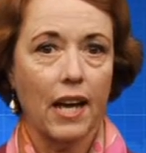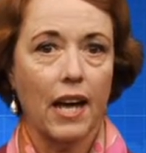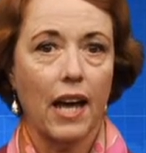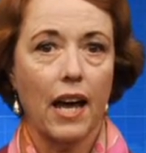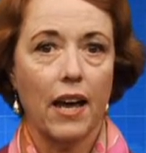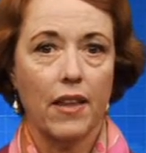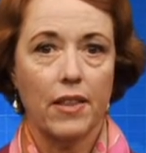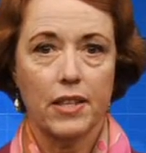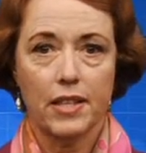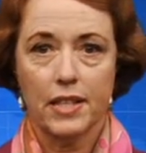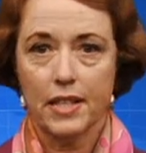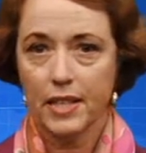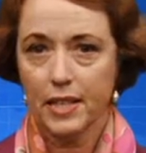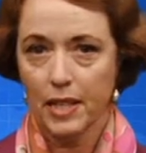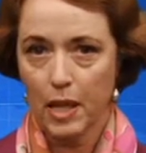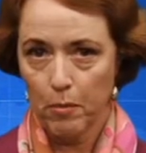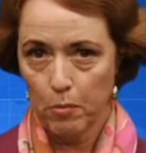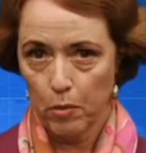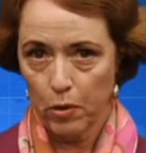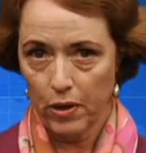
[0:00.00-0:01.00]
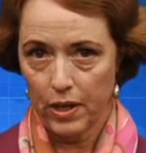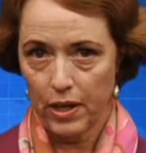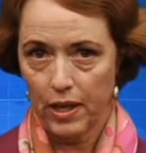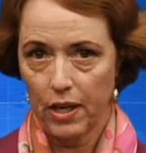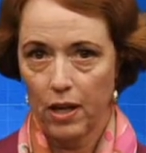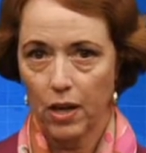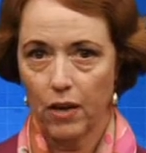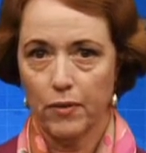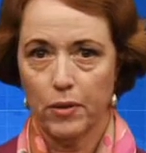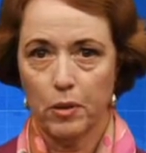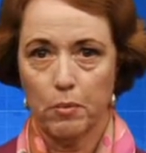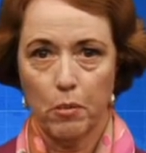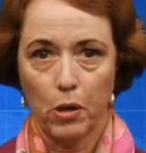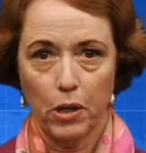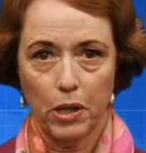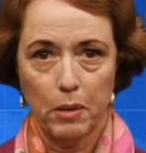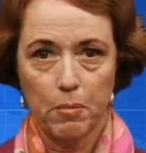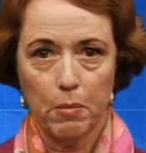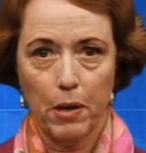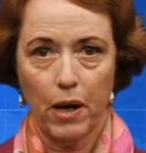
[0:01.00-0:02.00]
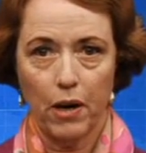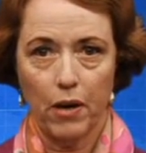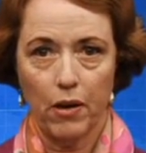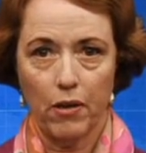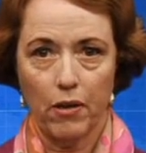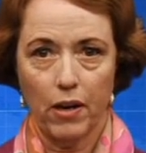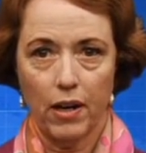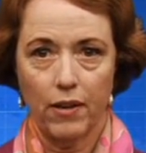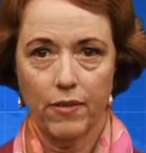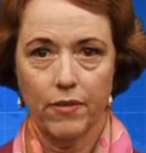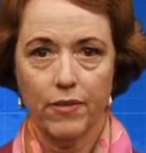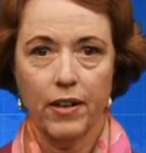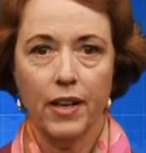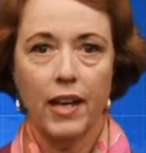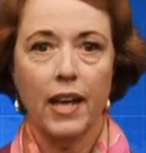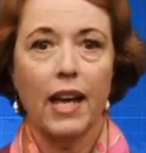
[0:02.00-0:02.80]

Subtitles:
are the summary of the body paragraph,